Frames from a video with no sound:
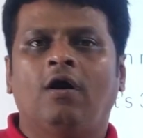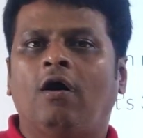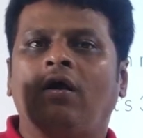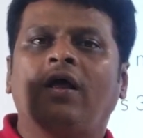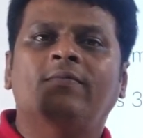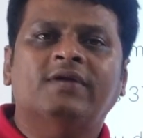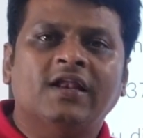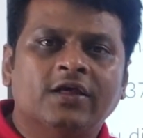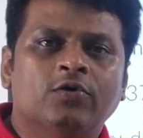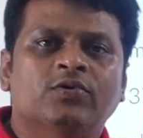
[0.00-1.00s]
All I am
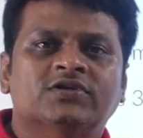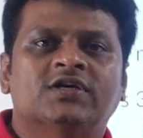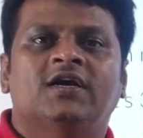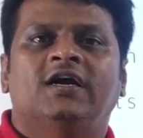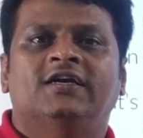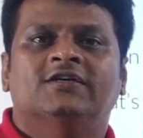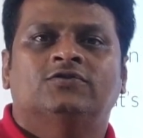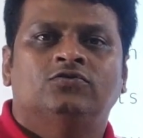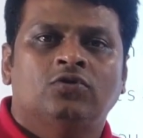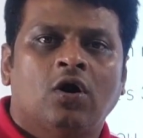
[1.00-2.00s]
telling you is it is
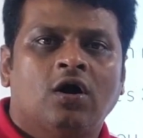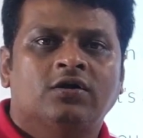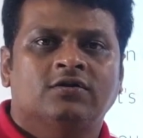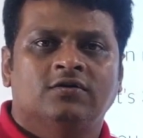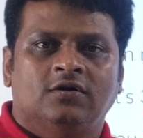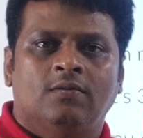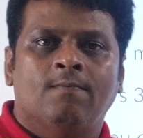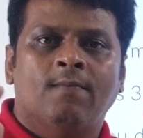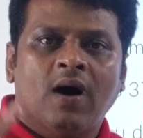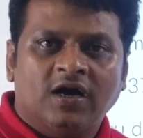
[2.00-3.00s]
not
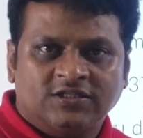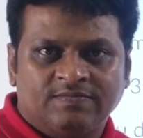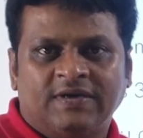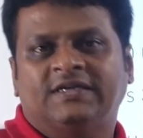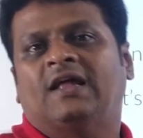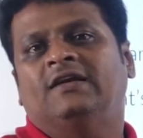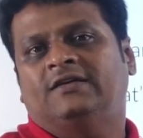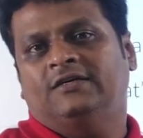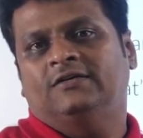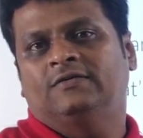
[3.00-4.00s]
mass mentality.